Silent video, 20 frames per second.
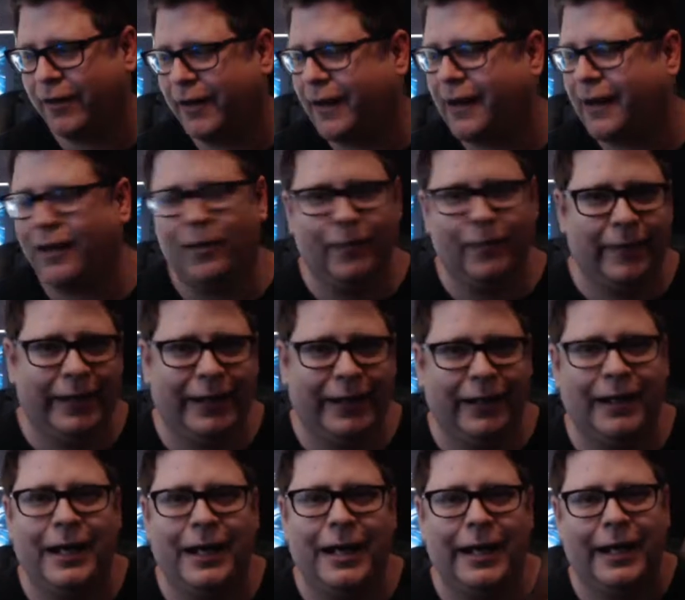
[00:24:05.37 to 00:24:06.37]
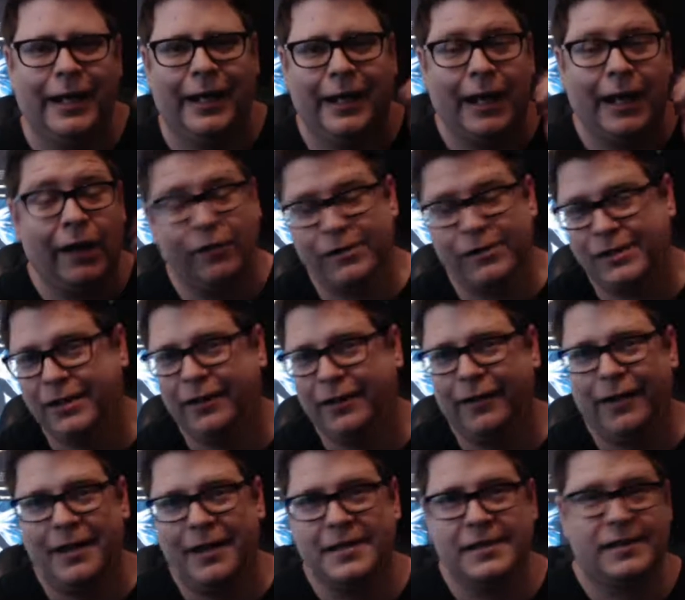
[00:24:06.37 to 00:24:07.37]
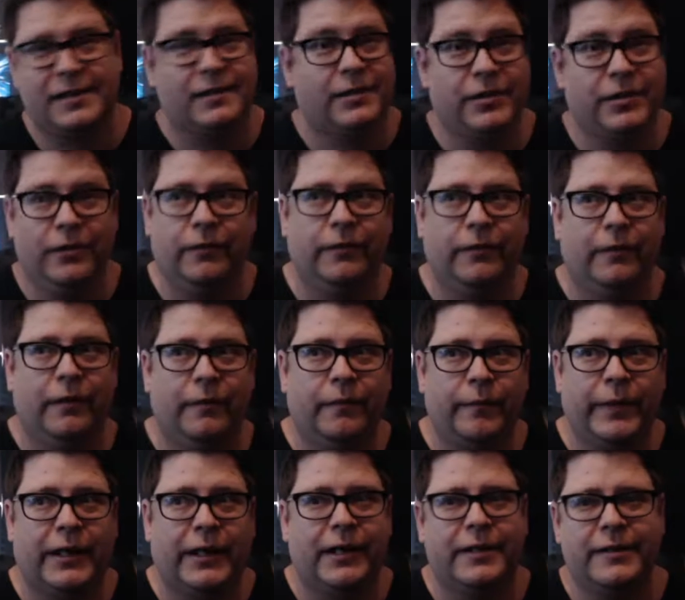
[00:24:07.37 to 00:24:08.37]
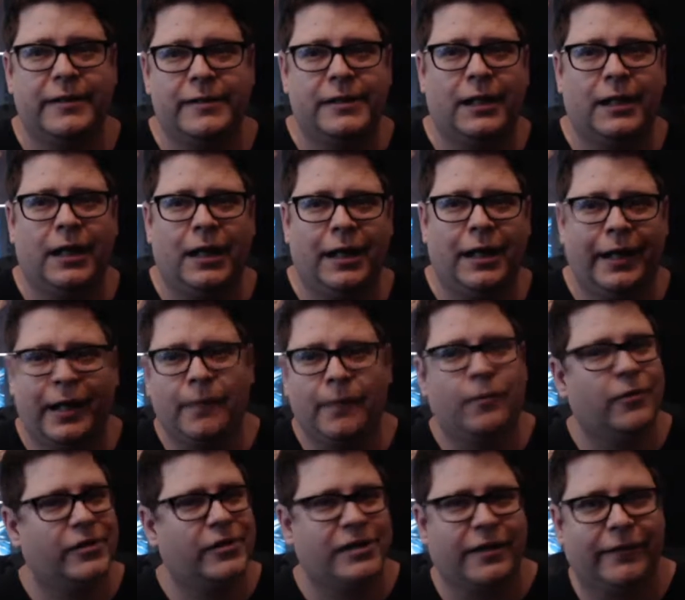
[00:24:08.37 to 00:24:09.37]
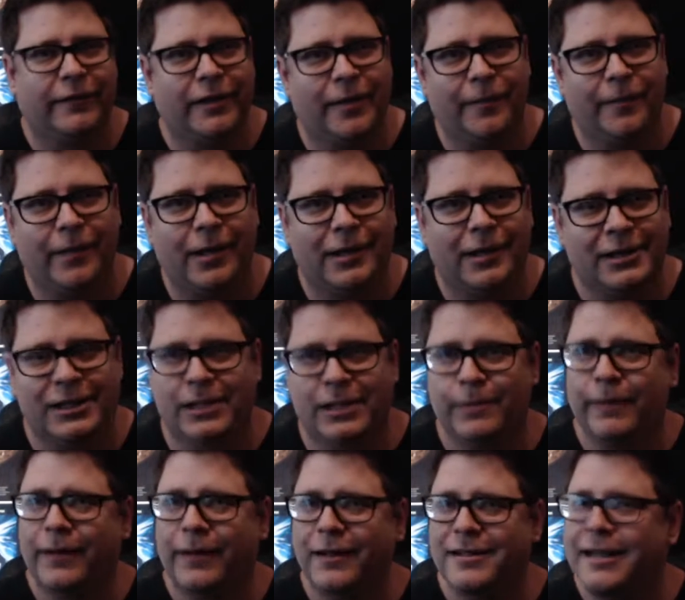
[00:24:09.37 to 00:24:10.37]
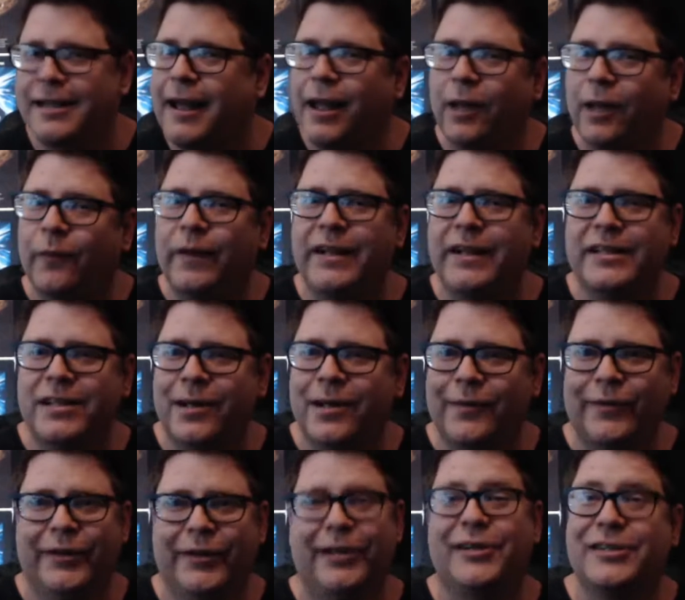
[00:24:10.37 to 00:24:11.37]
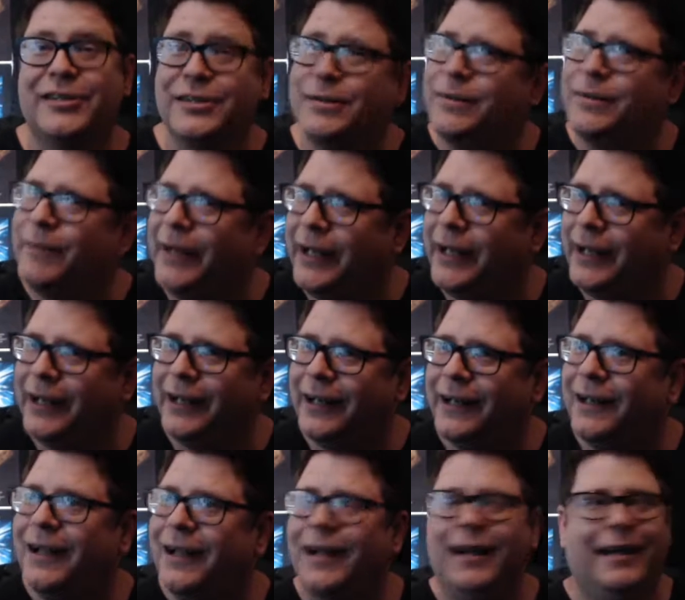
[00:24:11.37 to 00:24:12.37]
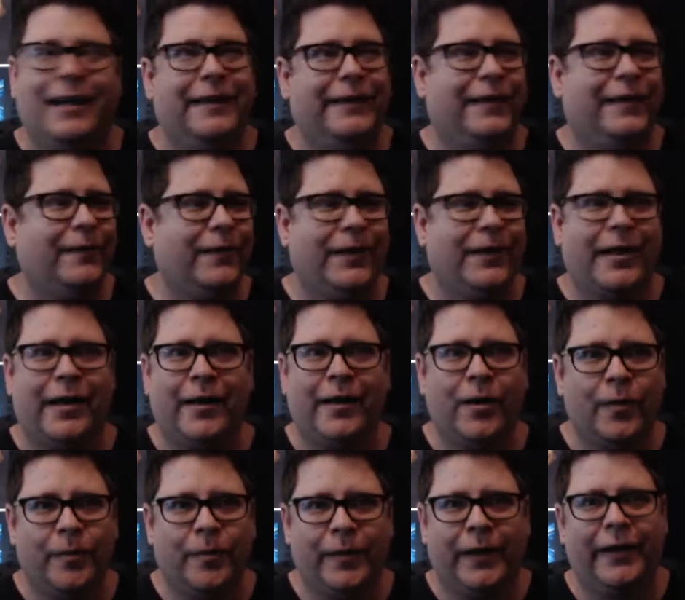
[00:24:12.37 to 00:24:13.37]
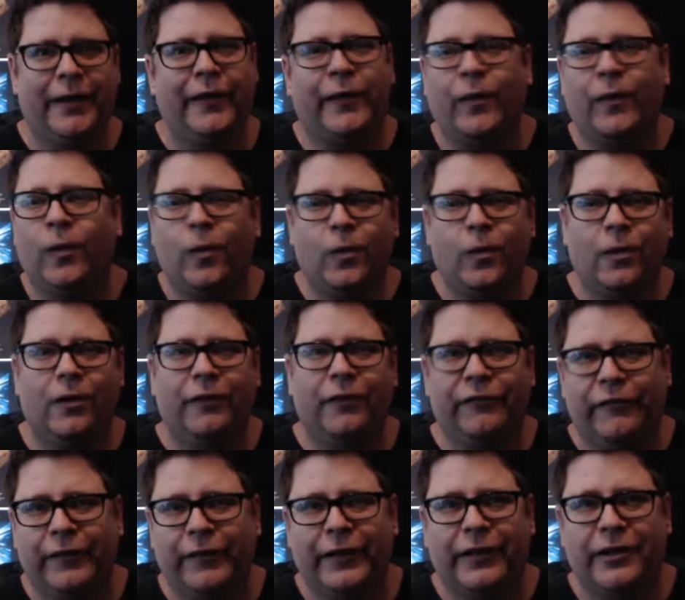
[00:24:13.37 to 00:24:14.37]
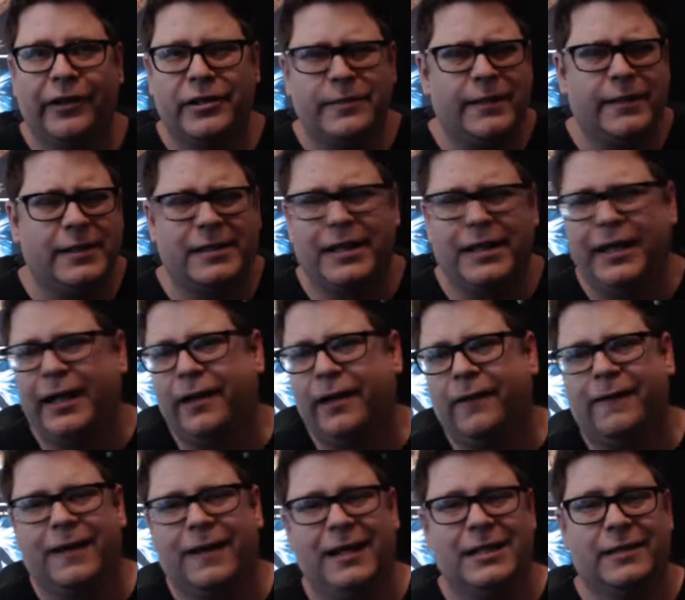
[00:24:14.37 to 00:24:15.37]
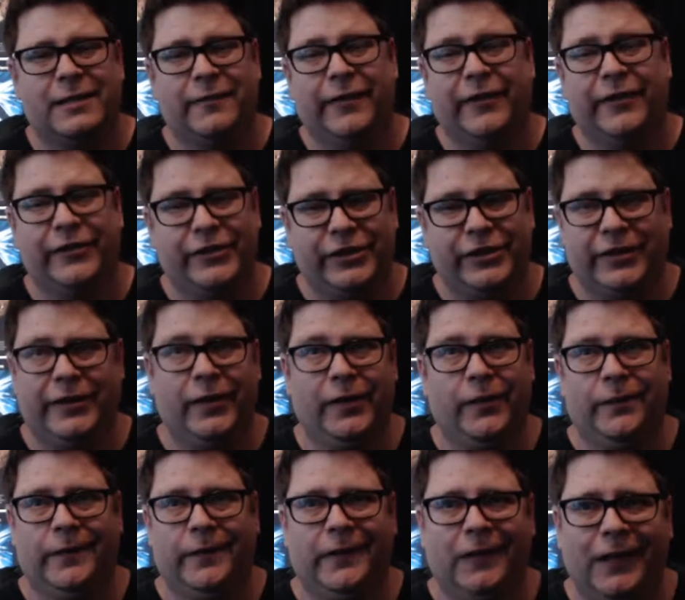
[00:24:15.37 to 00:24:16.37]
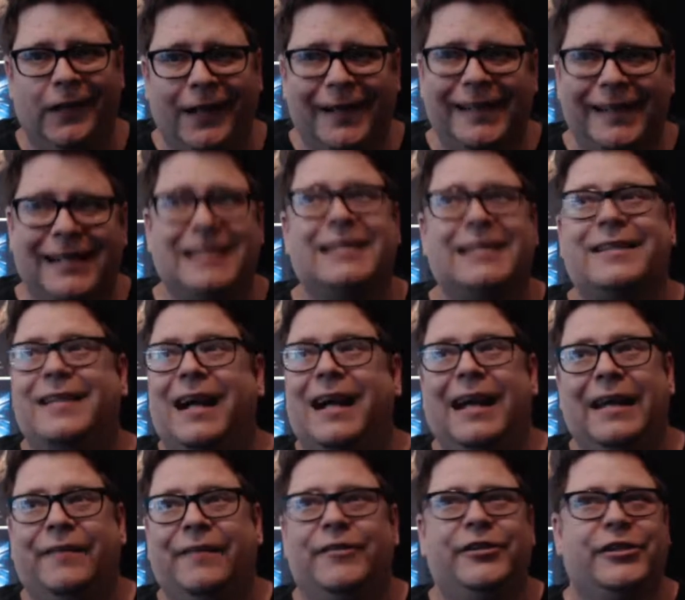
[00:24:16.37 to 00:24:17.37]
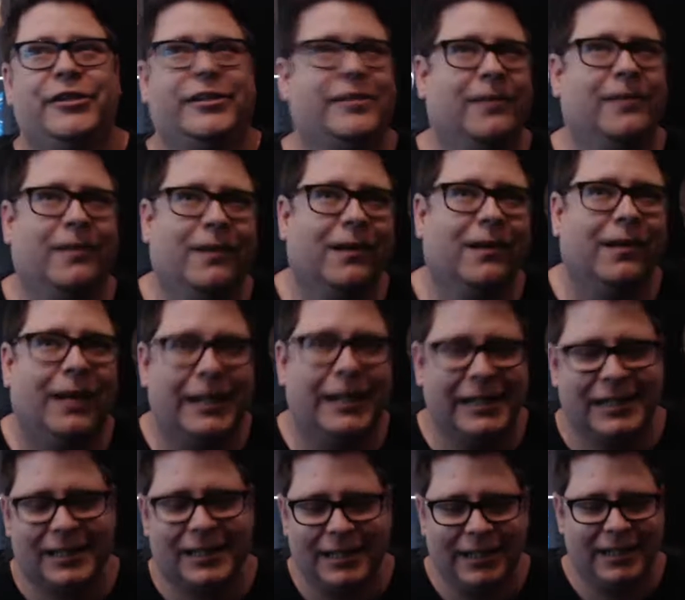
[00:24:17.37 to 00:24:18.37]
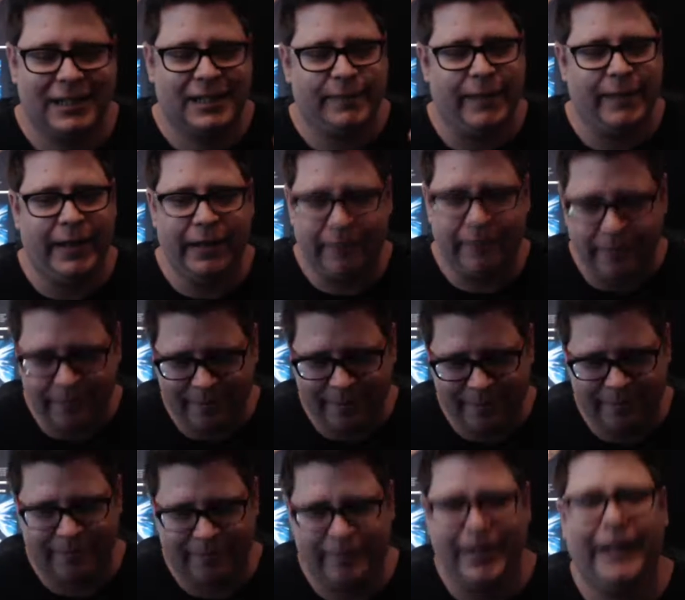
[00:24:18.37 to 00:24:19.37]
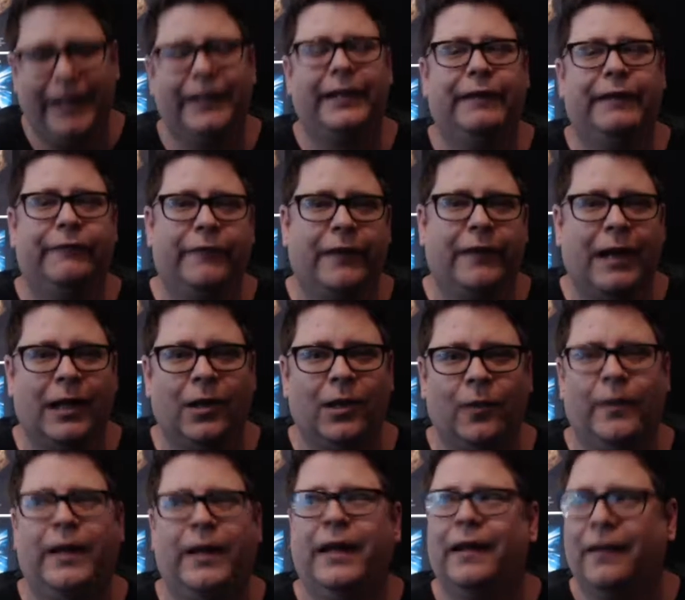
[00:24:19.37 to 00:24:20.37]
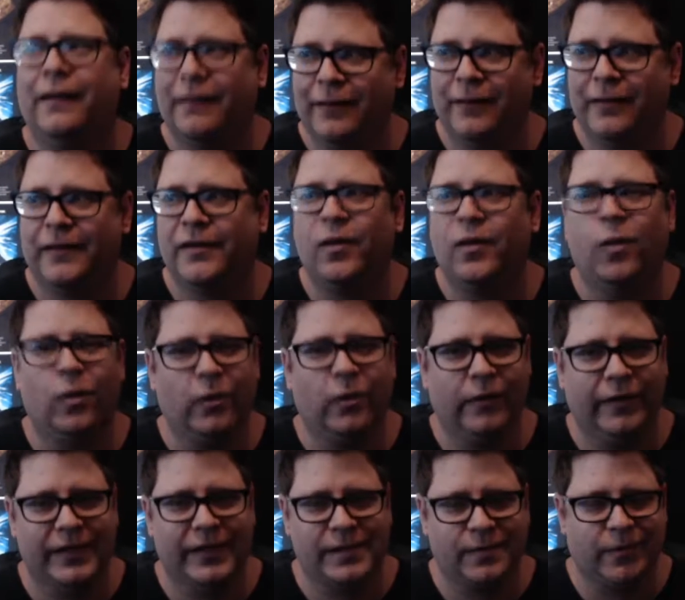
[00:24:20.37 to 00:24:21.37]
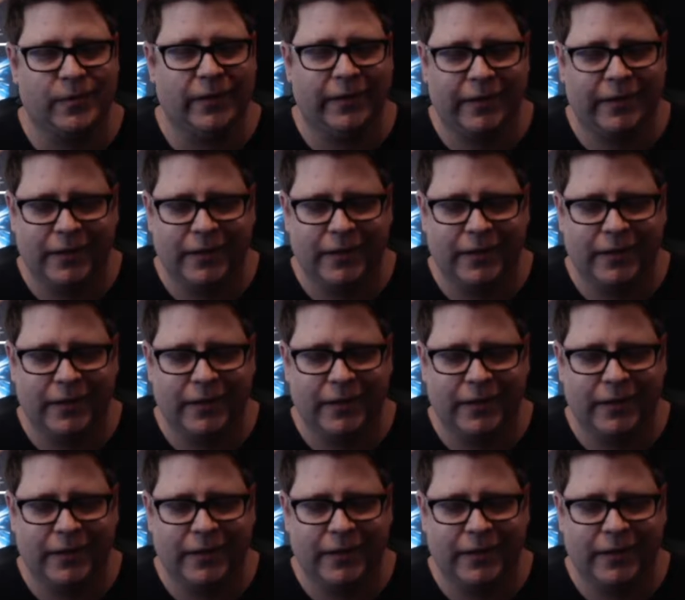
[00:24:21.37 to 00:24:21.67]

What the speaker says: Halloween. And I will see you guys soon because I got more stuff to unbox. Just because Halloween's over doesn't mean that we're not opening other horror figures. Plus, I got all kinds of other shit to open. It's not even just horror. I just kind of spent mainly for Halloween horror this month.